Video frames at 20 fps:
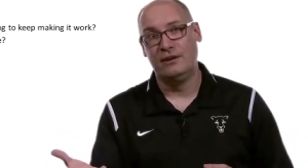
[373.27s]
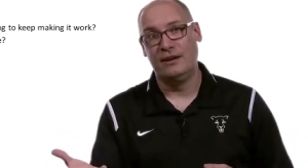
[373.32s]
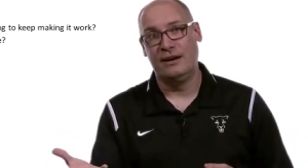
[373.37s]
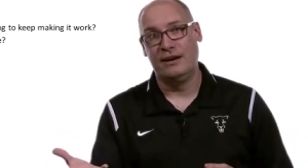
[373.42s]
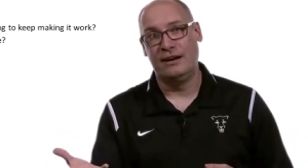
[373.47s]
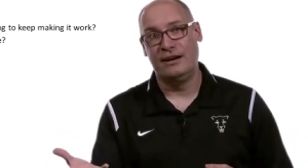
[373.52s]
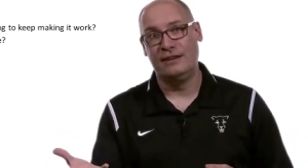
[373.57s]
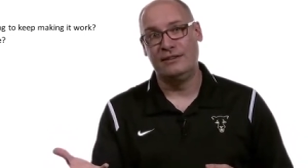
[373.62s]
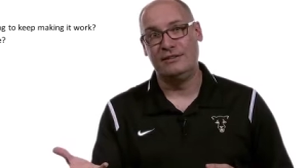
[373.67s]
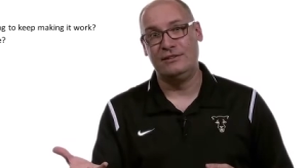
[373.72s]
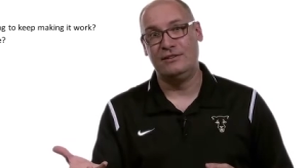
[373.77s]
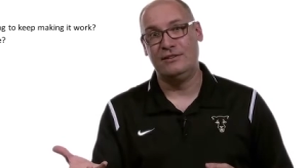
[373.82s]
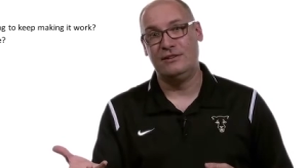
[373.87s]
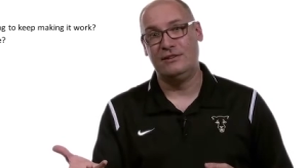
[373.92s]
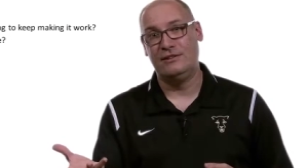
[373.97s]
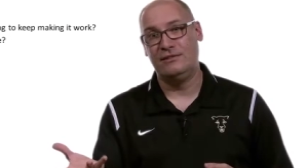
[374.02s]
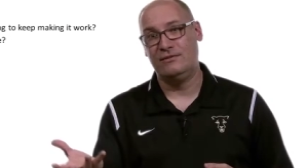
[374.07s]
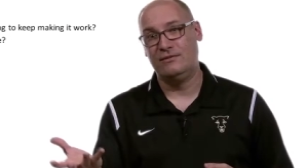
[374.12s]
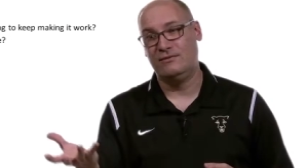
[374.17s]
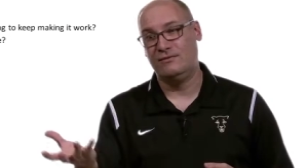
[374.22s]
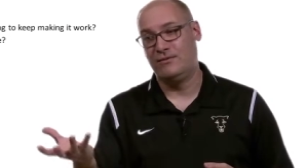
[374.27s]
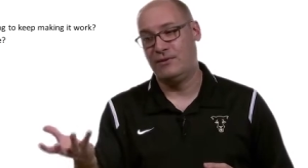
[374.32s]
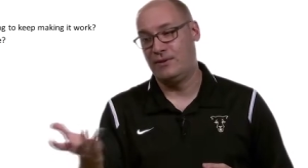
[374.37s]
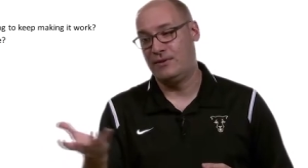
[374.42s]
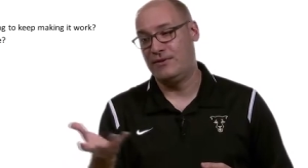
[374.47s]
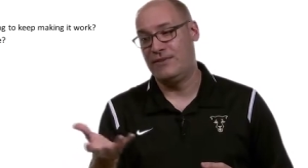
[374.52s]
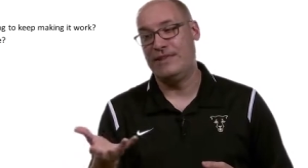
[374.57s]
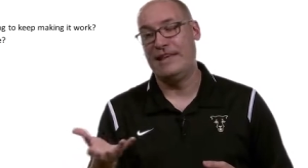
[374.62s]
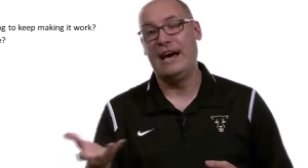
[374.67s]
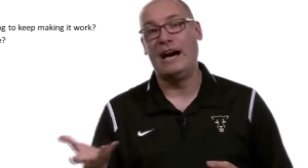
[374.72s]
for
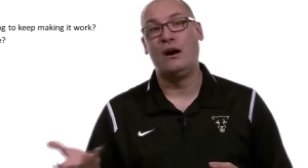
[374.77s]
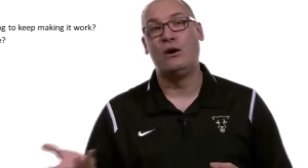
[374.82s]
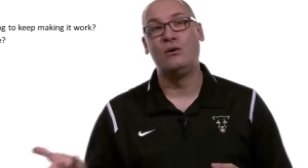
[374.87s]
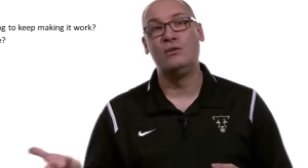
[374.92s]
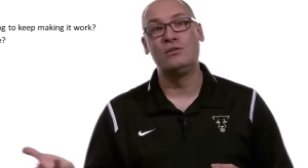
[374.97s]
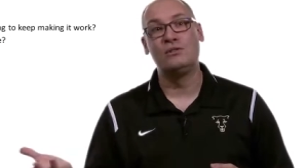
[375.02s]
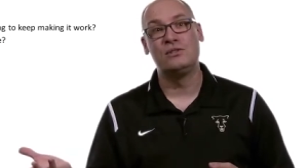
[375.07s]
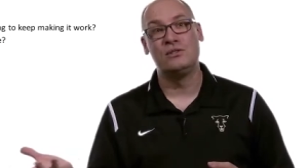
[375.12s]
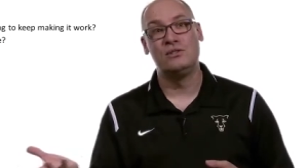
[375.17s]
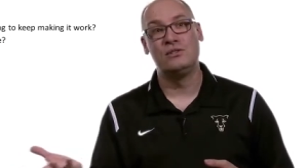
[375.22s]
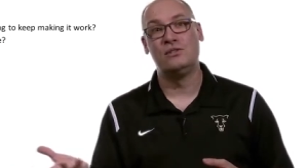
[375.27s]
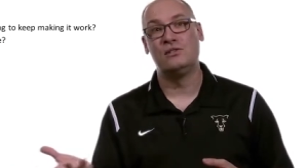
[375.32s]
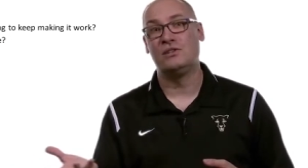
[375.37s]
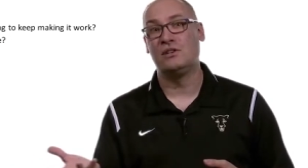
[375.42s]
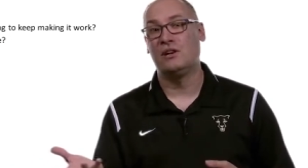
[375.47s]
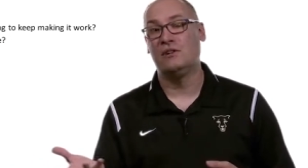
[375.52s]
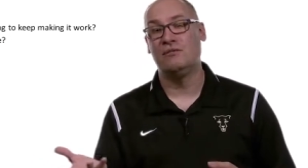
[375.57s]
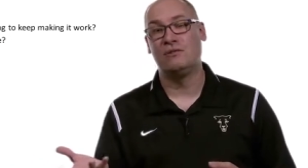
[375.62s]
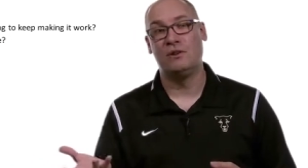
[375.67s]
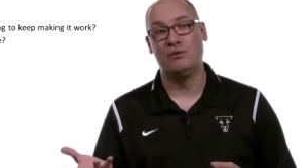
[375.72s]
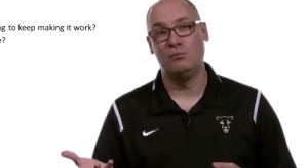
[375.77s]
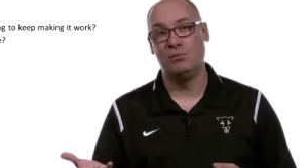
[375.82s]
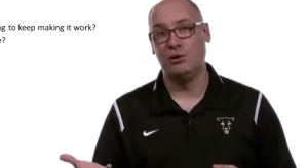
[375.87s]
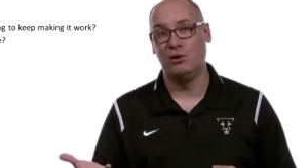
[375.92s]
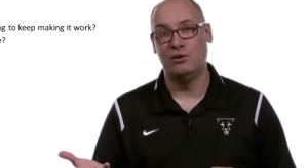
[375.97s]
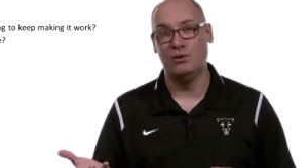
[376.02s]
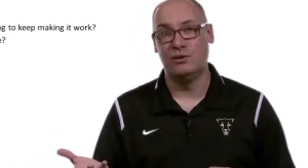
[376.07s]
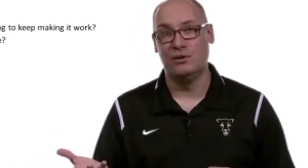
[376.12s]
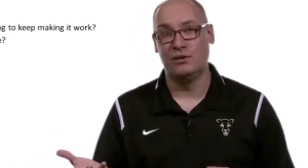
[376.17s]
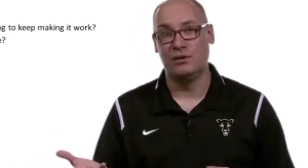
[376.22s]
thousands of
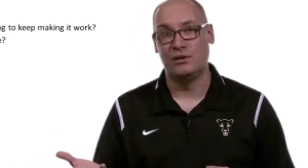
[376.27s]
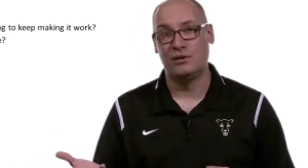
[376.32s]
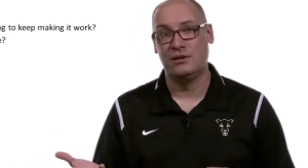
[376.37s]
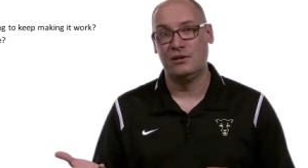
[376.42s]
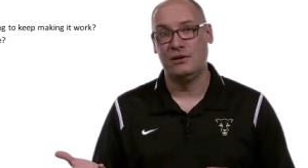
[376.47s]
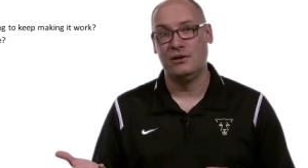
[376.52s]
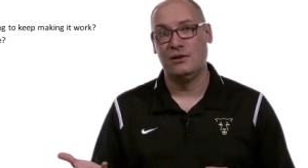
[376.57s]
computers.